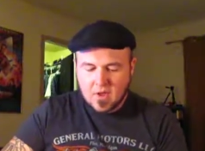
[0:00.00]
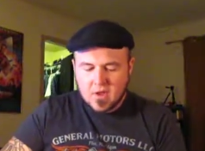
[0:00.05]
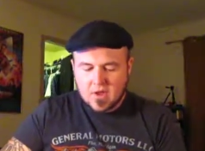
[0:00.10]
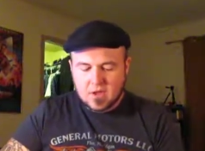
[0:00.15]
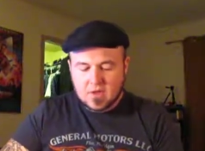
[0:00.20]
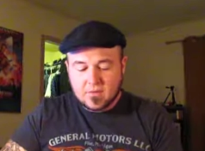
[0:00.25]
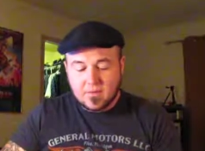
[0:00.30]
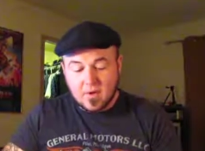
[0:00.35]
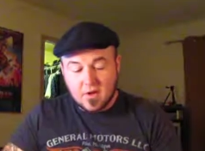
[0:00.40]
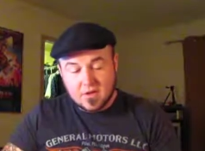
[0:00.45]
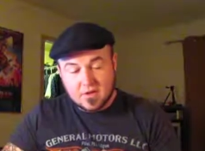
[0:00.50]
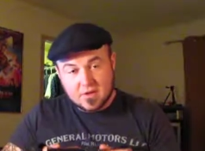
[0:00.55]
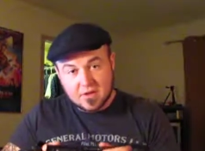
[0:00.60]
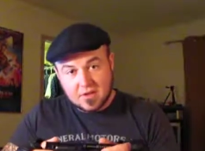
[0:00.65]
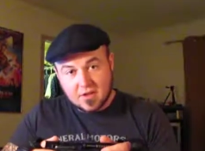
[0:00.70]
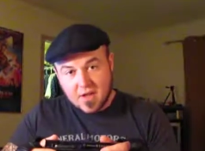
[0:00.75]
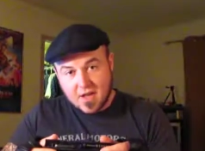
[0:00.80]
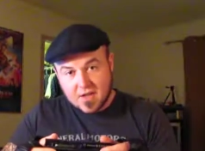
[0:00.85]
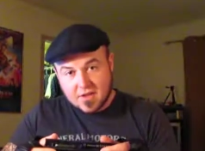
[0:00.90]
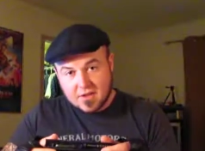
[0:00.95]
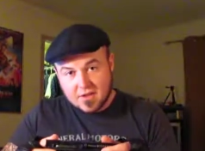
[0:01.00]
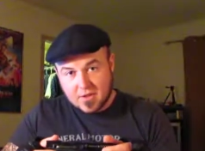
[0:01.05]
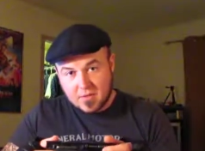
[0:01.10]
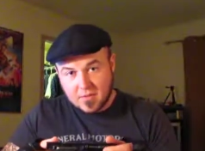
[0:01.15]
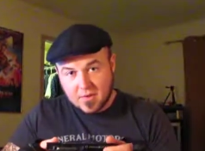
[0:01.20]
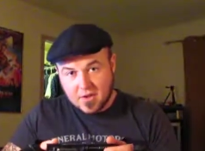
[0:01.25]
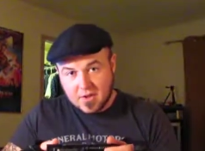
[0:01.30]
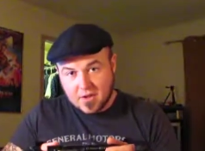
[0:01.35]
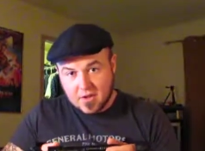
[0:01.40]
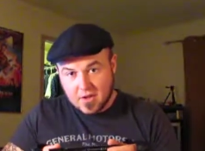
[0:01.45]
As far as the slide
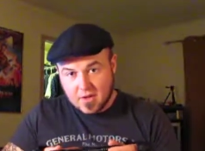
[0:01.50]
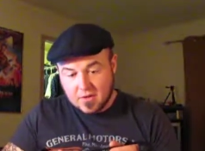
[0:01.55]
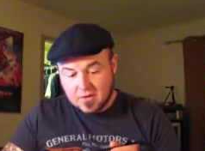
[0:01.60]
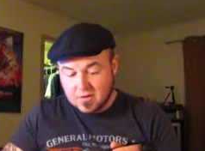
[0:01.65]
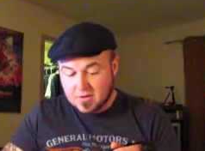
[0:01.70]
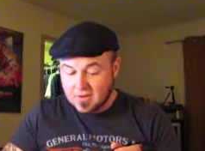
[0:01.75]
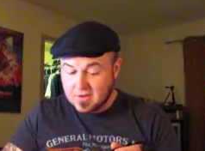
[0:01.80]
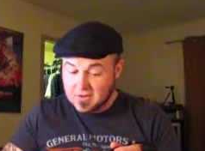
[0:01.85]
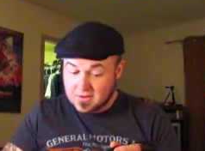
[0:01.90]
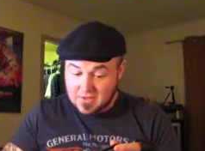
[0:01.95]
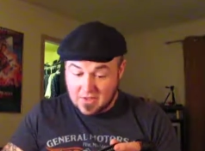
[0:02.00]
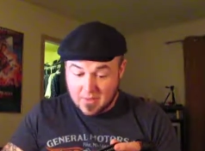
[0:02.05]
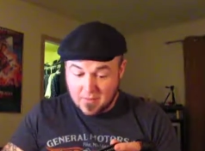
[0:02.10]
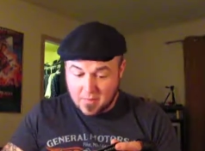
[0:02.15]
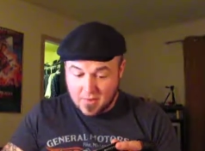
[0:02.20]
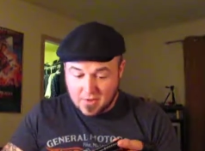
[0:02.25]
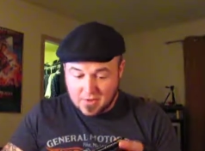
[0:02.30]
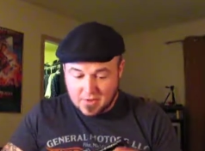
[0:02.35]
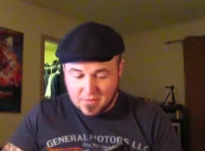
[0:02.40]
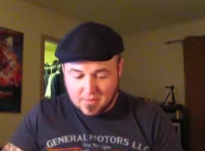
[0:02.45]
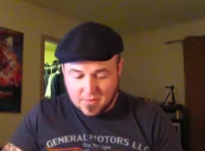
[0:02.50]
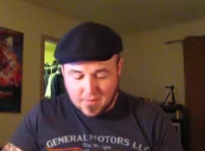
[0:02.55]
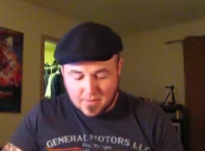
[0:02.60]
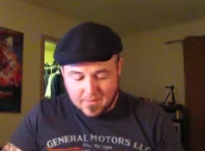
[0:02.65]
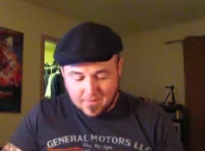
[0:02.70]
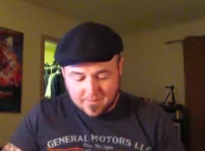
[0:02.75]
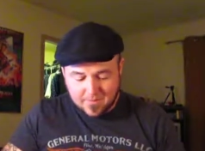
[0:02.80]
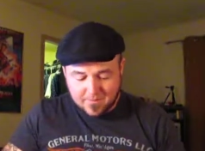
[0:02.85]
assembly goes, same principle.